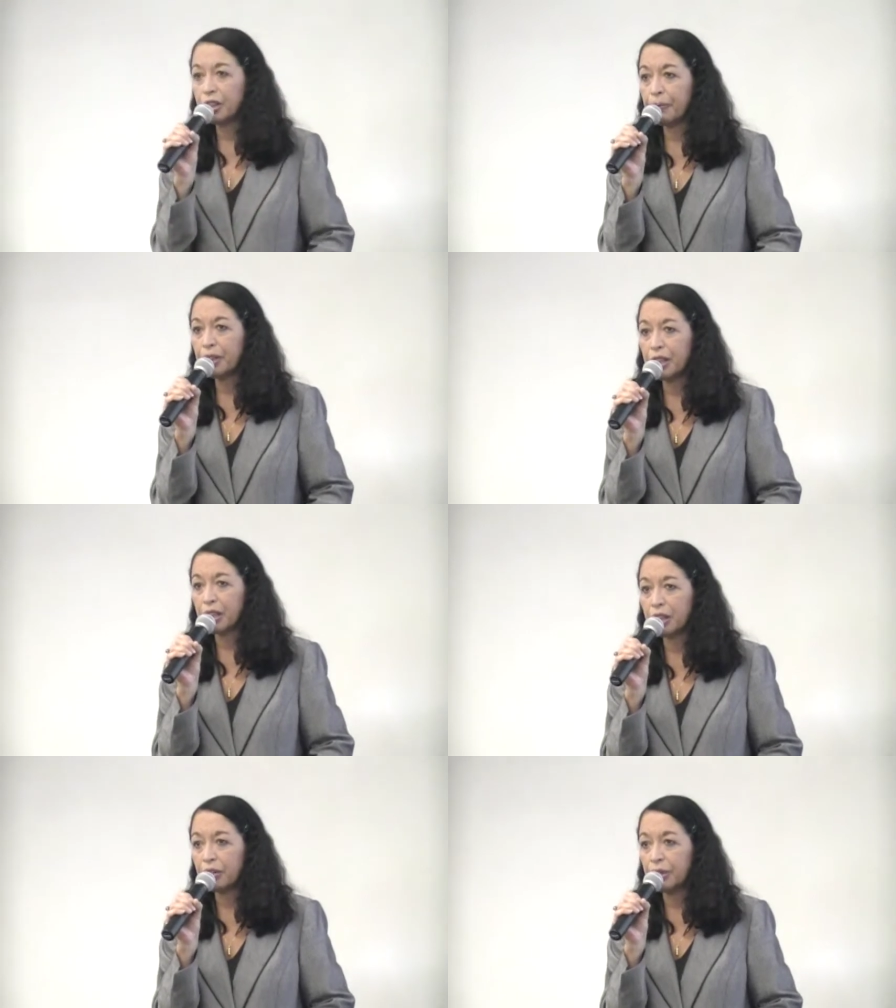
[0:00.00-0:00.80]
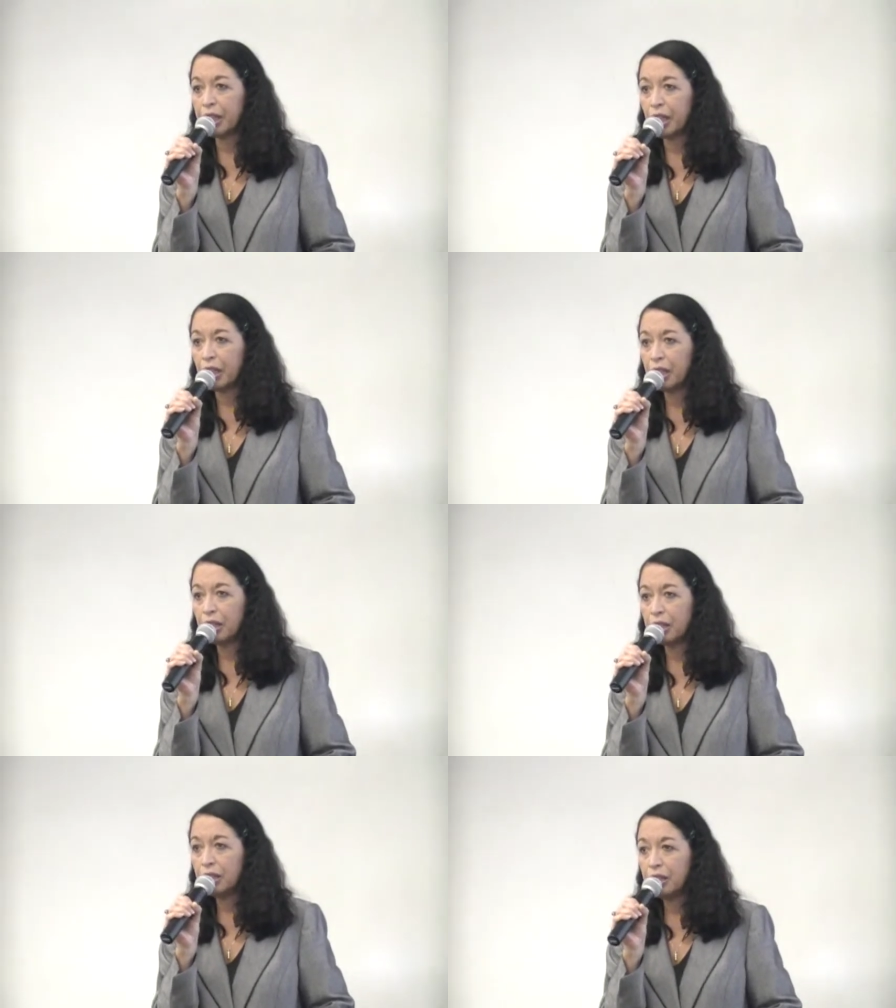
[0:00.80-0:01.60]
the political arena.
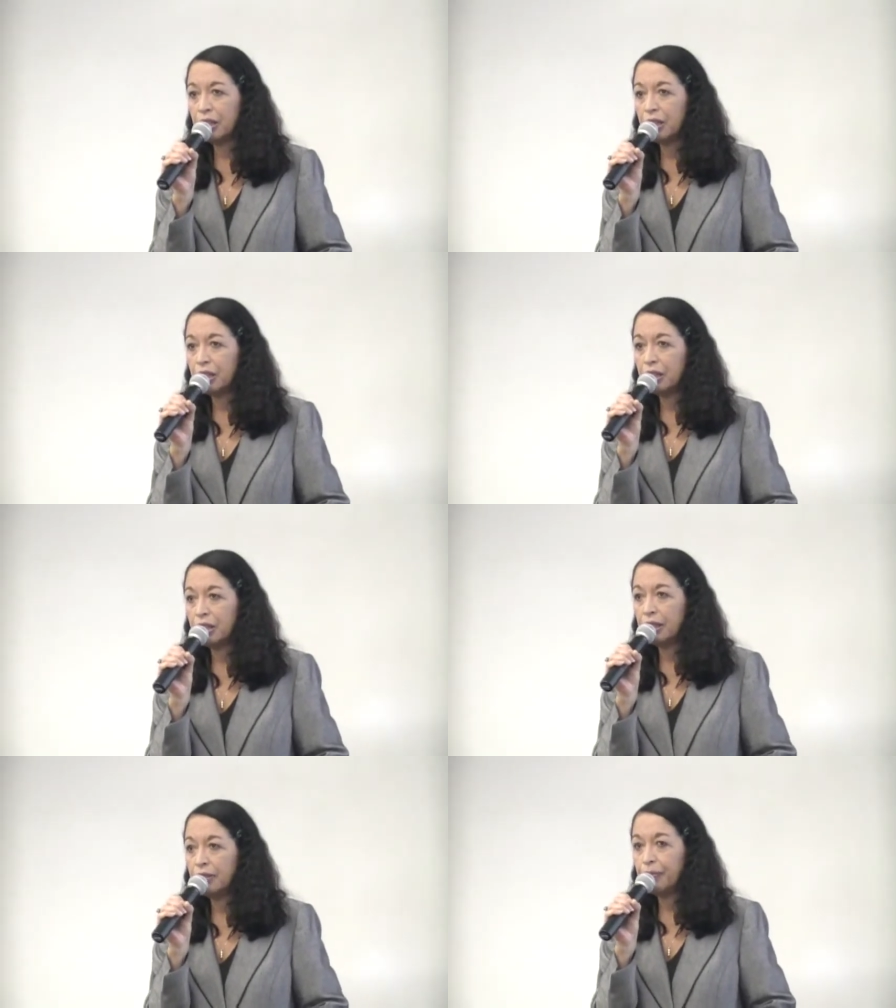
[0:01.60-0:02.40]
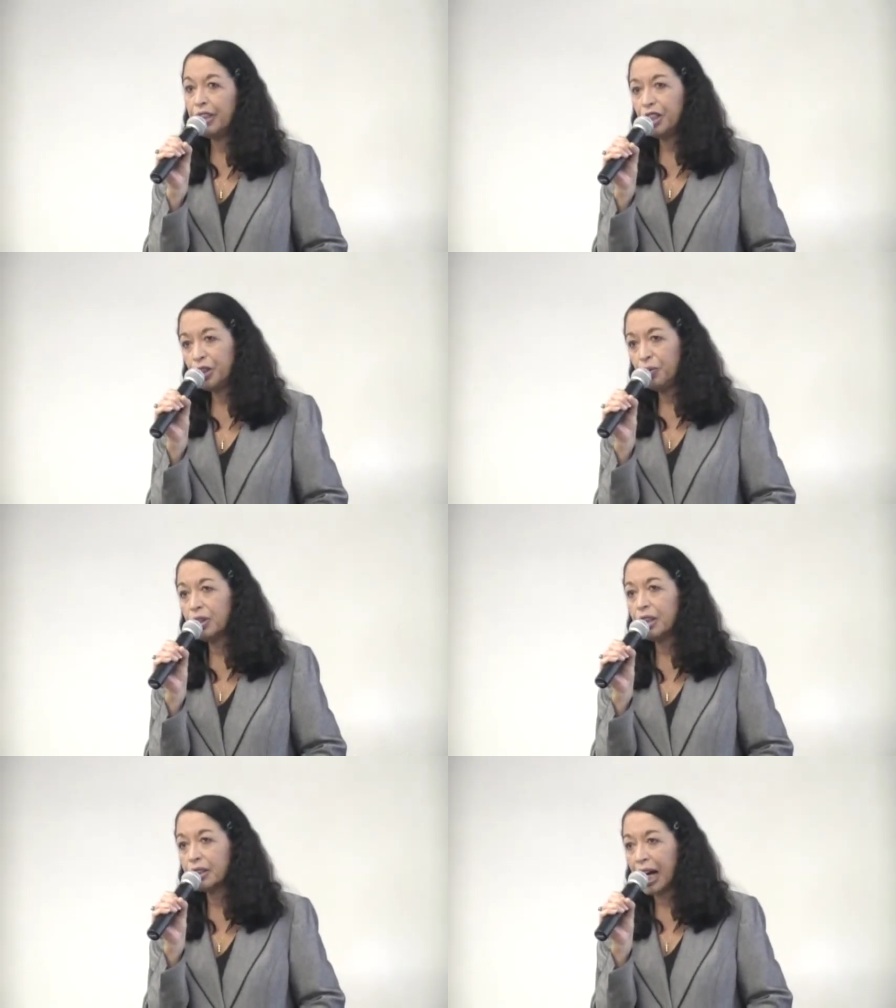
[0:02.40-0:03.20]
But you
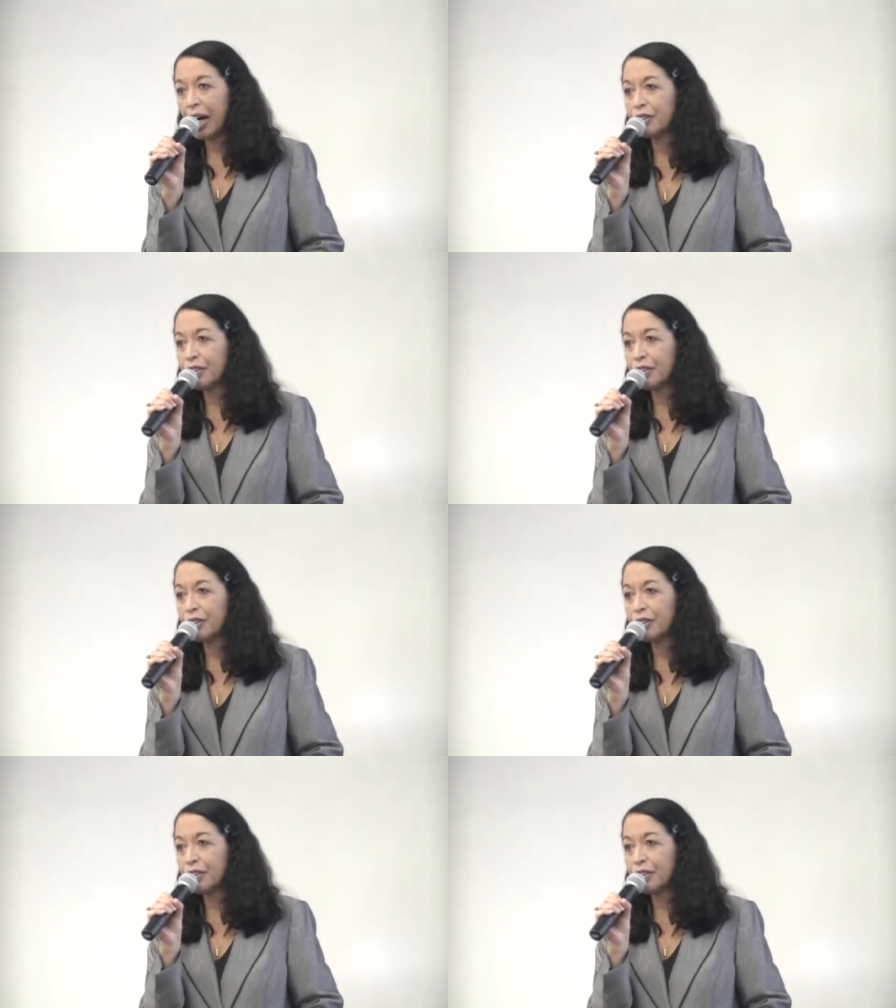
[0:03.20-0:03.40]
will allow